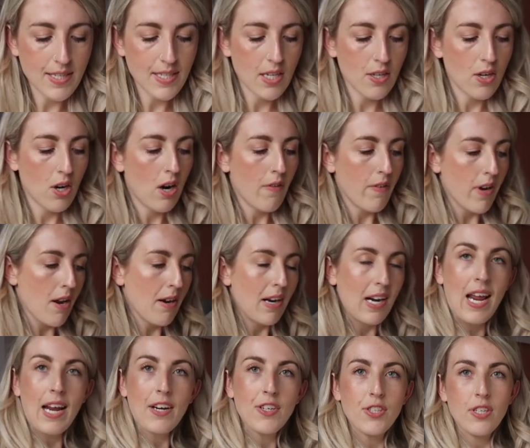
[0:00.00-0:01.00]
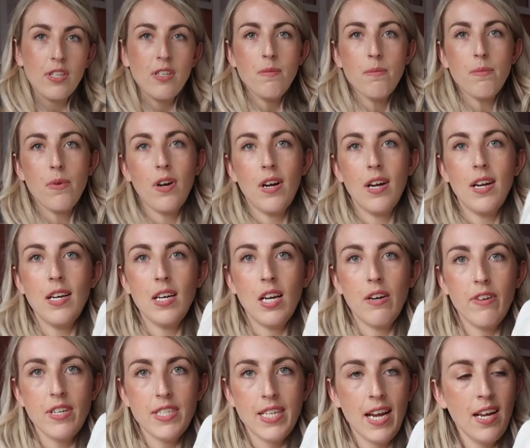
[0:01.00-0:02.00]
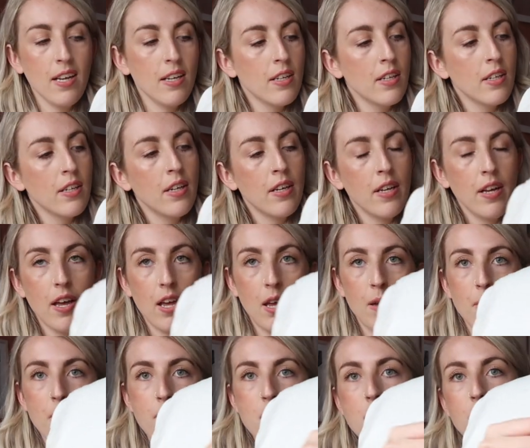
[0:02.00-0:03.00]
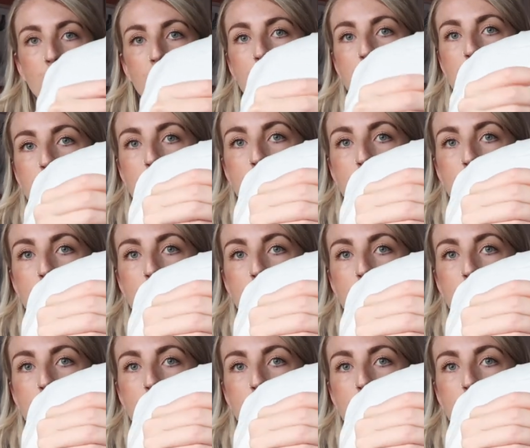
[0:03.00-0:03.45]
Scenario collection by Leridette. If you guys